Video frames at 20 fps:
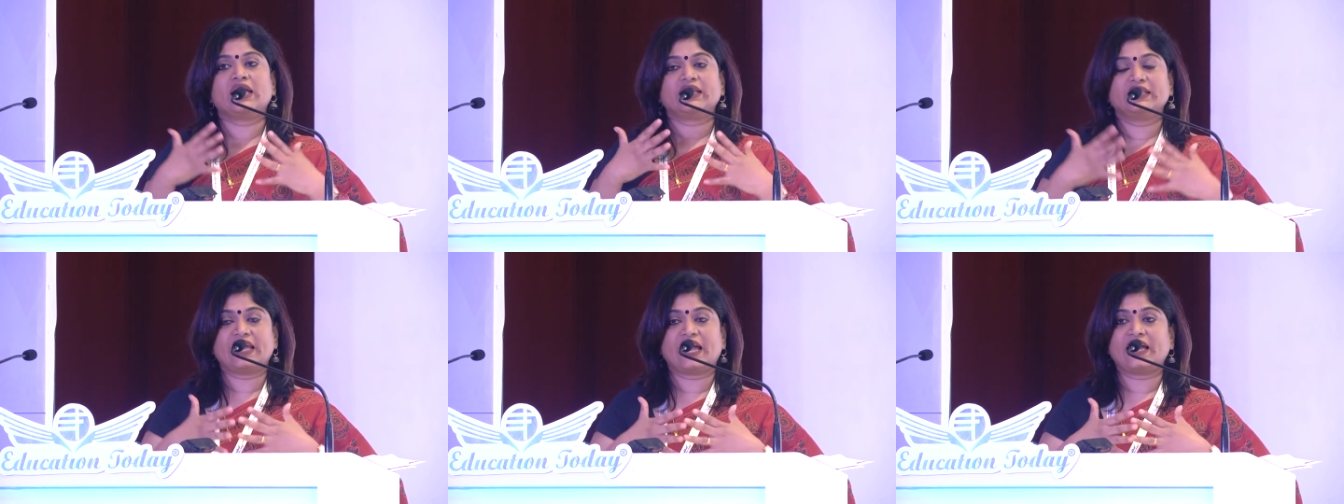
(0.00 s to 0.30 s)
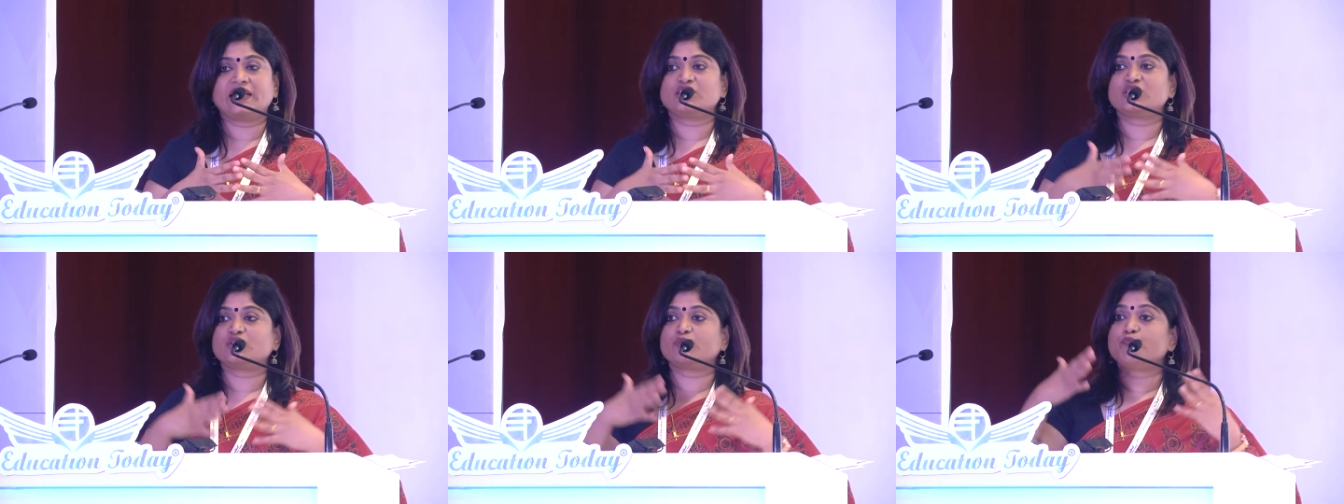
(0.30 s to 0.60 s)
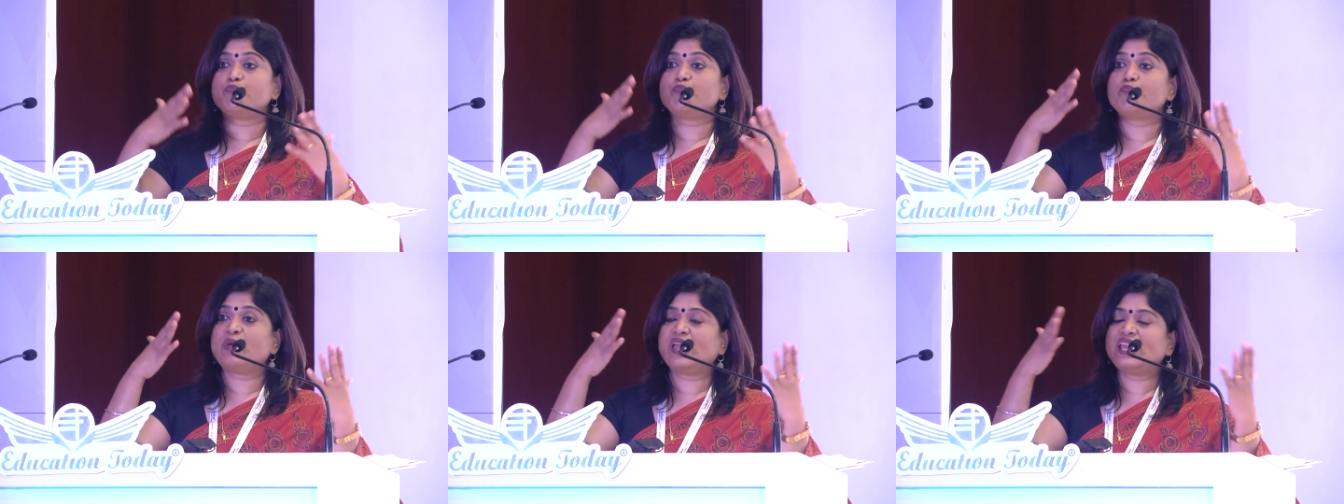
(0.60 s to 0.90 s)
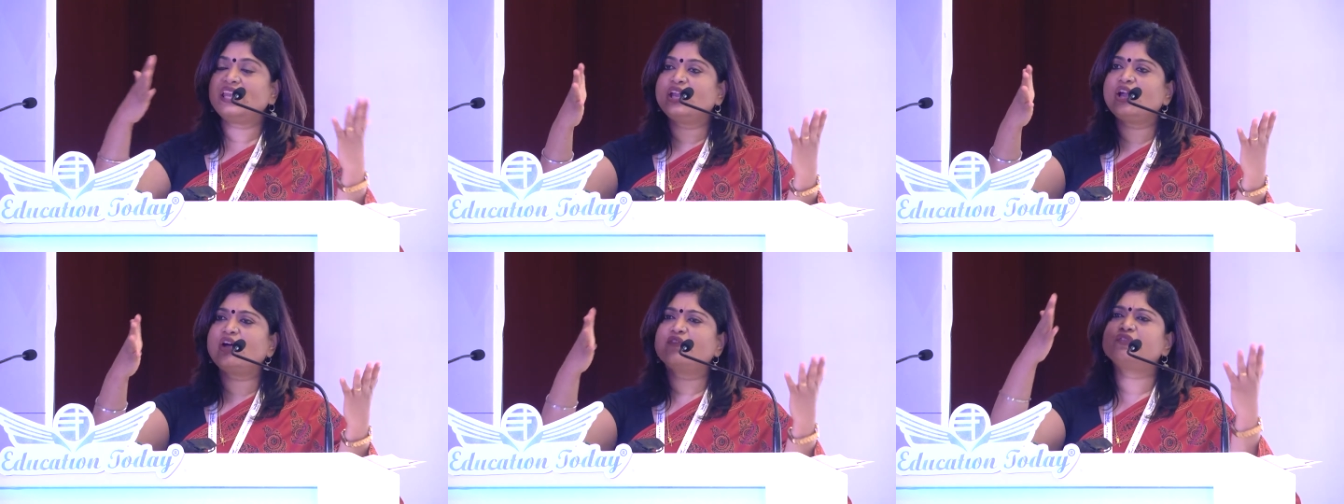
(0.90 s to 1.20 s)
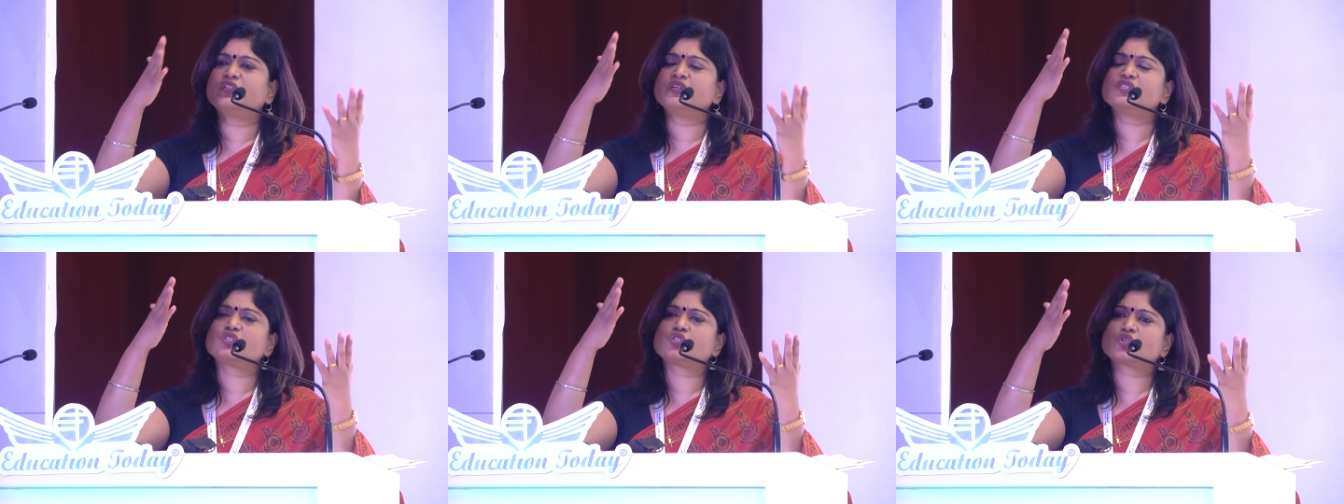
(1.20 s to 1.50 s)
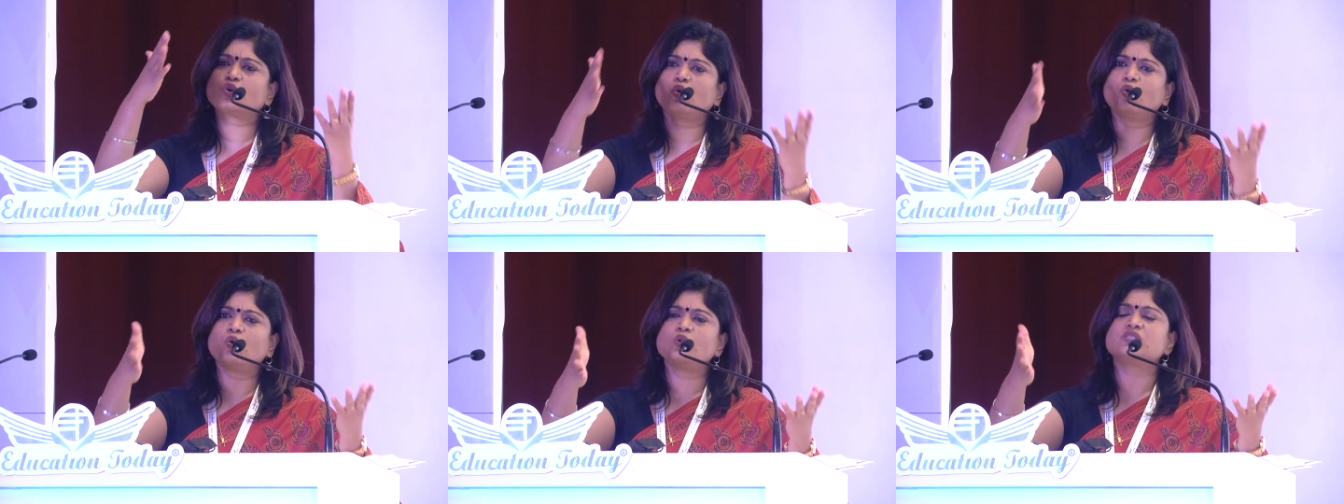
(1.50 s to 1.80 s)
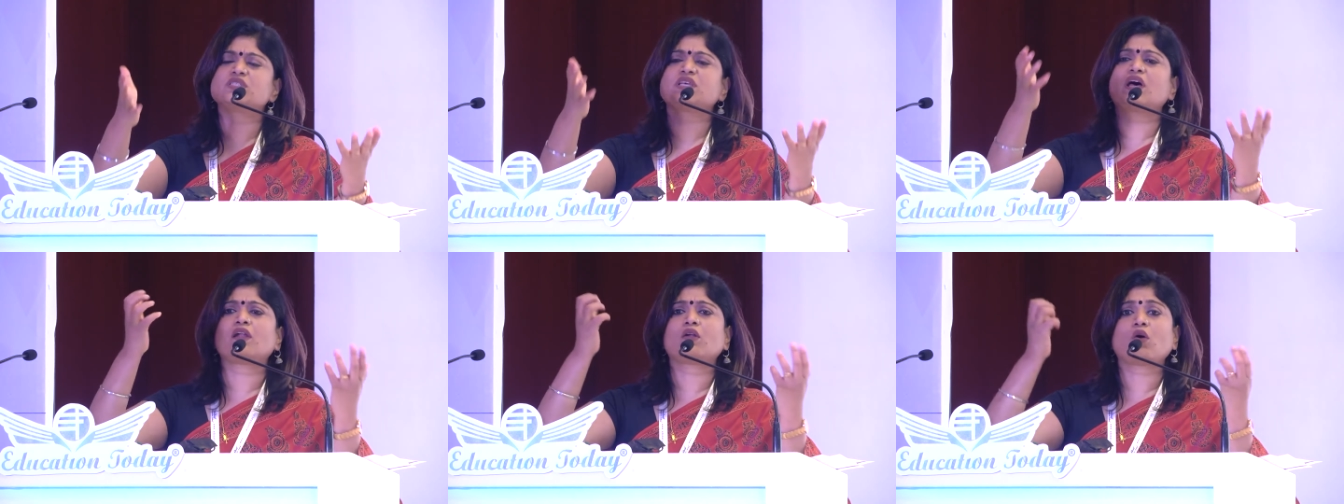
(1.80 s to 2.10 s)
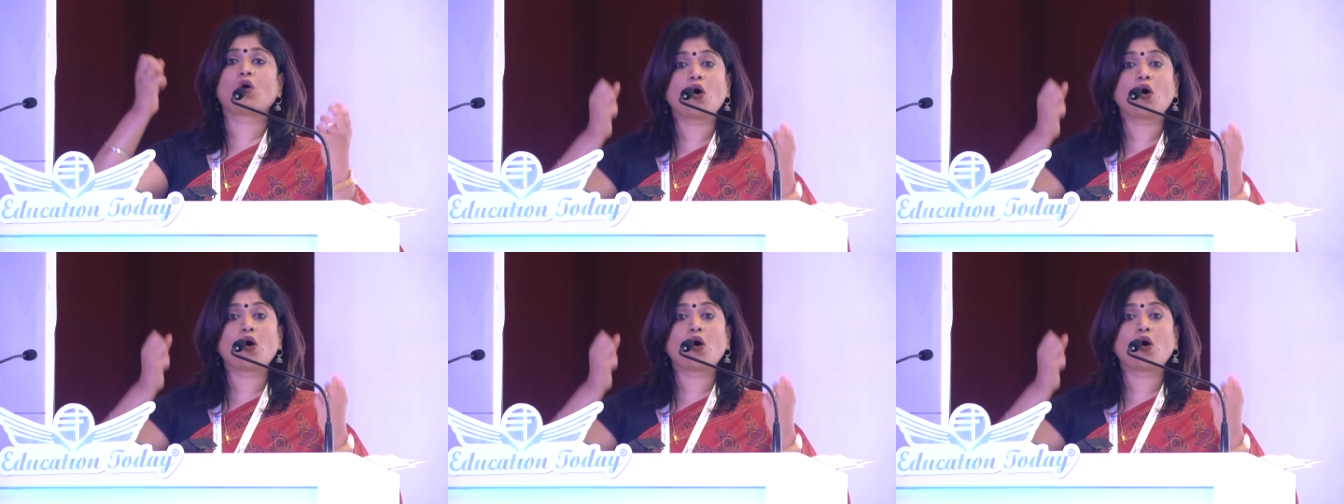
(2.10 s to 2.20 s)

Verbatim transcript: that many of the schools are